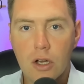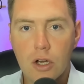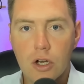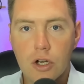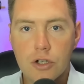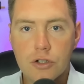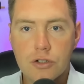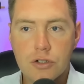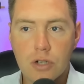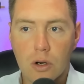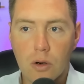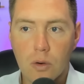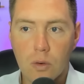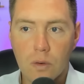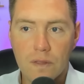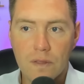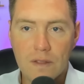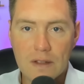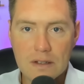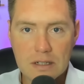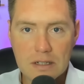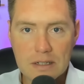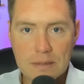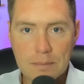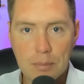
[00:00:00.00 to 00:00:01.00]
So
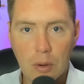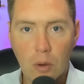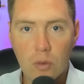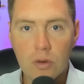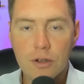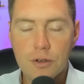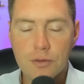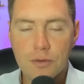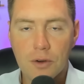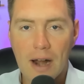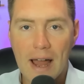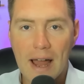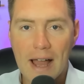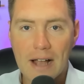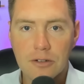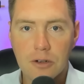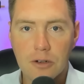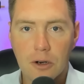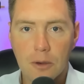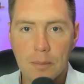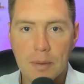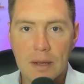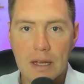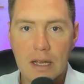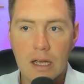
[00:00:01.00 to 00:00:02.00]
this is bullish for
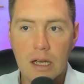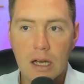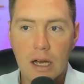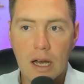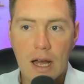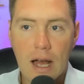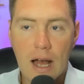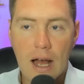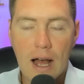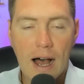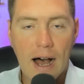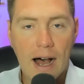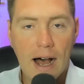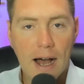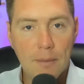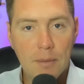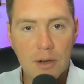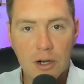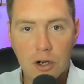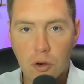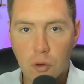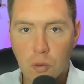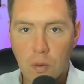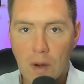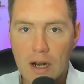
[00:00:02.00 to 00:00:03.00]
XRP. I'm
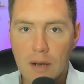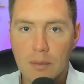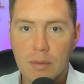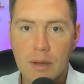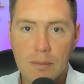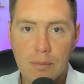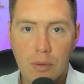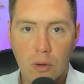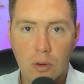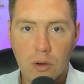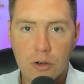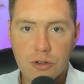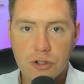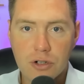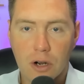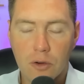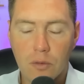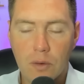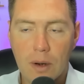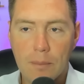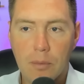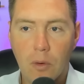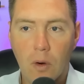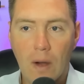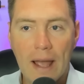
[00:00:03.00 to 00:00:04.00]
incredibly bullish on
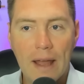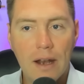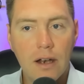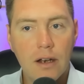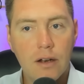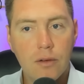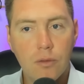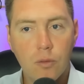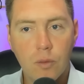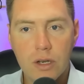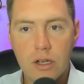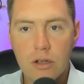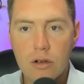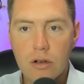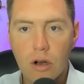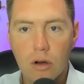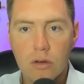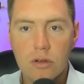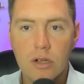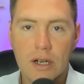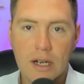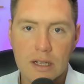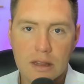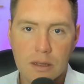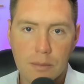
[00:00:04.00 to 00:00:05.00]
Ripple. And when you go
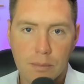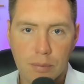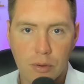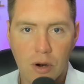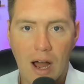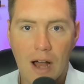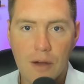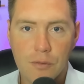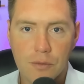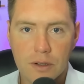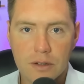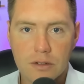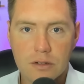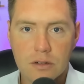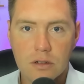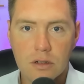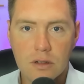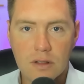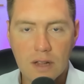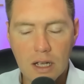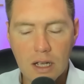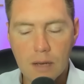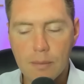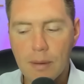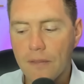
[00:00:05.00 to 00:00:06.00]
look at the profits,
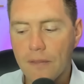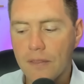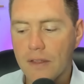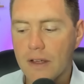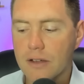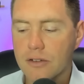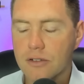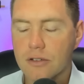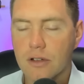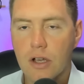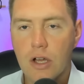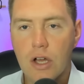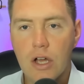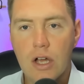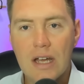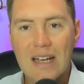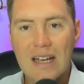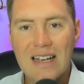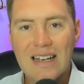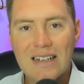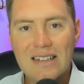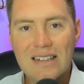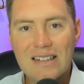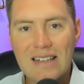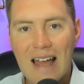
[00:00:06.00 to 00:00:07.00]
think about this.
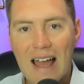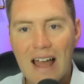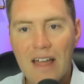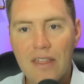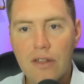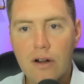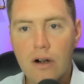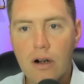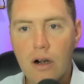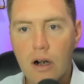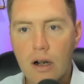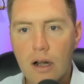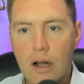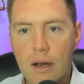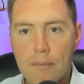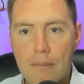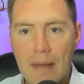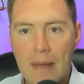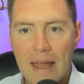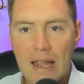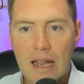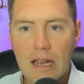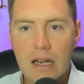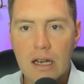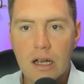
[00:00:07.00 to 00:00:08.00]
Tether
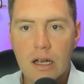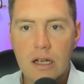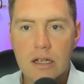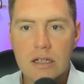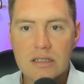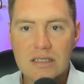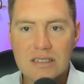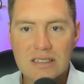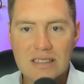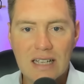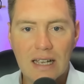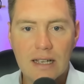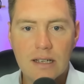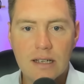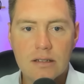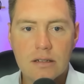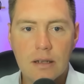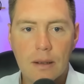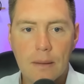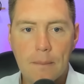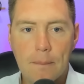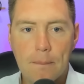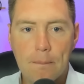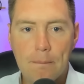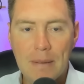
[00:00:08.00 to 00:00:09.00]
made
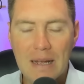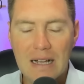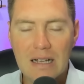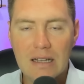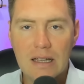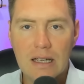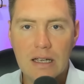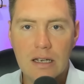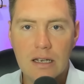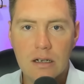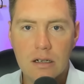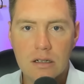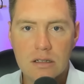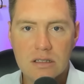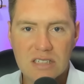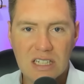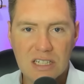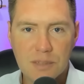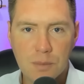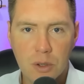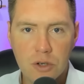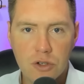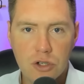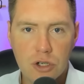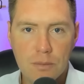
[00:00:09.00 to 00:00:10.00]

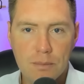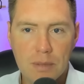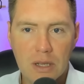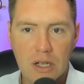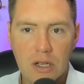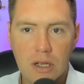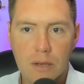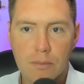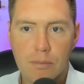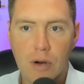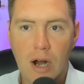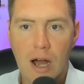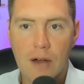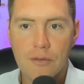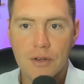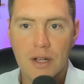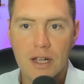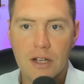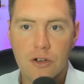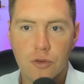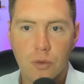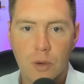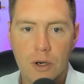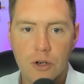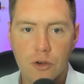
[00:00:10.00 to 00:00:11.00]
$6.2 billion profit
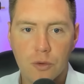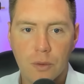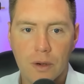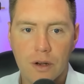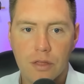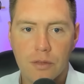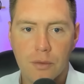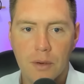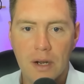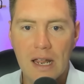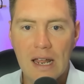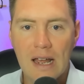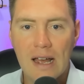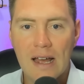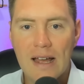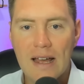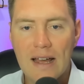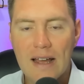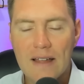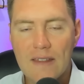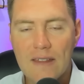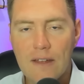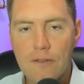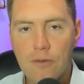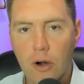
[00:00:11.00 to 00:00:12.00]
in 2023.
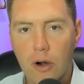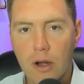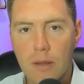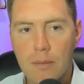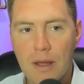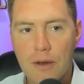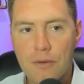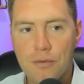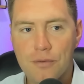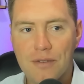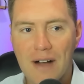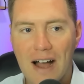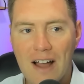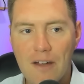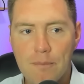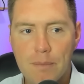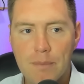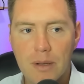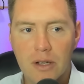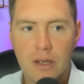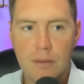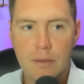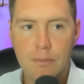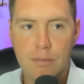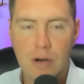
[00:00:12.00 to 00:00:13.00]
They've already made $5
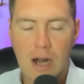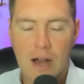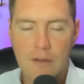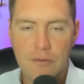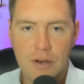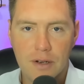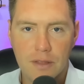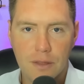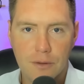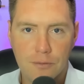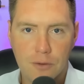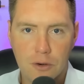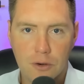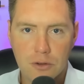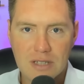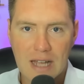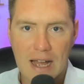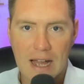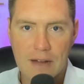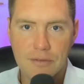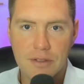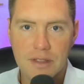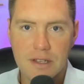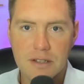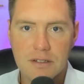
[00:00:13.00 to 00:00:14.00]
billion profit in the first
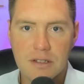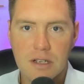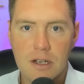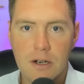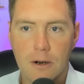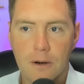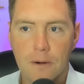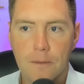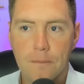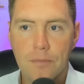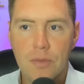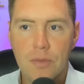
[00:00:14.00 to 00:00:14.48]
half of this year.